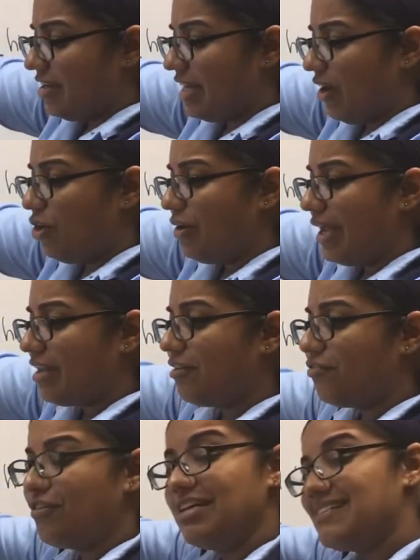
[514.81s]
Now look at the
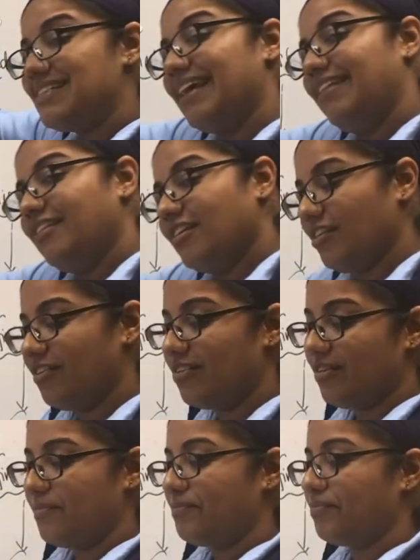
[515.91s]
first sentence.